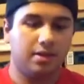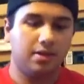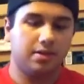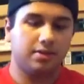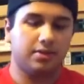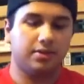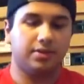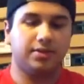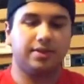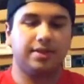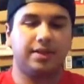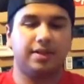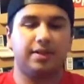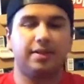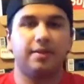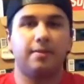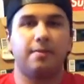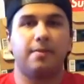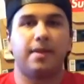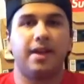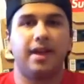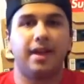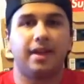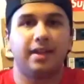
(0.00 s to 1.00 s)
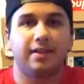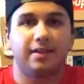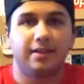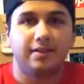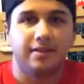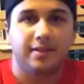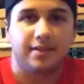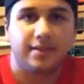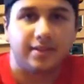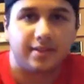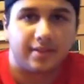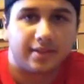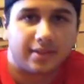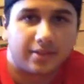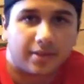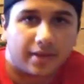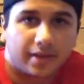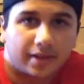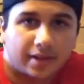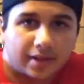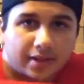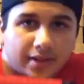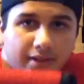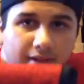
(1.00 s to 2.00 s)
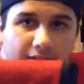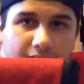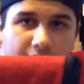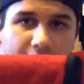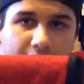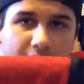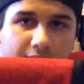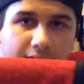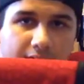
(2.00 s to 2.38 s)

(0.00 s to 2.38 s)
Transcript: So we sent it in a bag, and this is it right here.